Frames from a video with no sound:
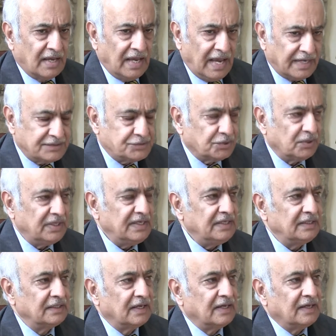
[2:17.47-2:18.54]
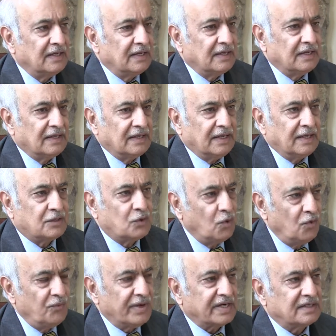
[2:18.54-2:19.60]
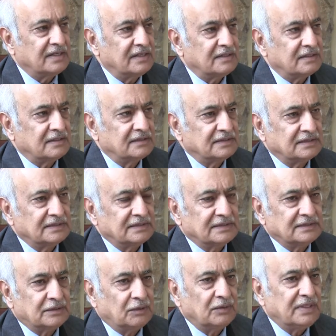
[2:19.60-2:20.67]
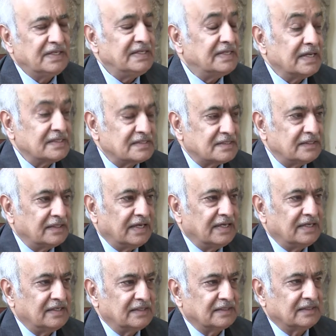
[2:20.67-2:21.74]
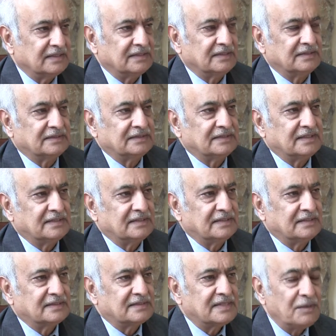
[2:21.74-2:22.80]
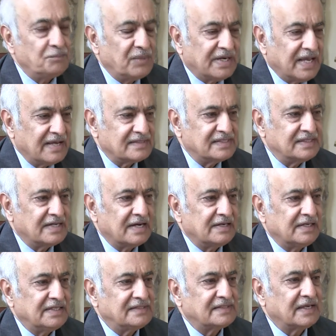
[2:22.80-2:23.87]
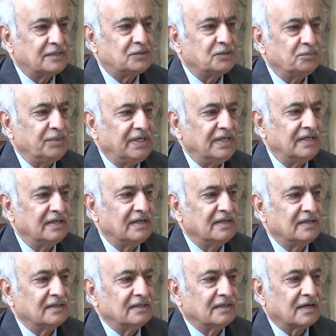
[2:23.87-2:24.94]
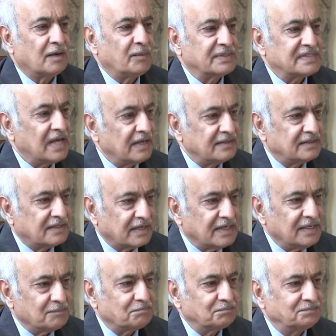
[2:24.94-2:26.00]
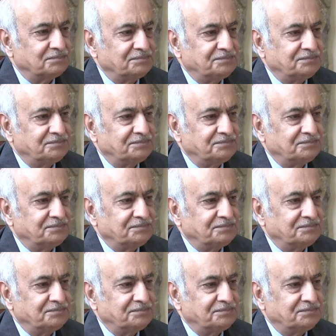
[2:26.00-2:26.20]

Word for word: Actually, a co worker only yesterday somewhat hesitantly said to me, Ramazan Kareem.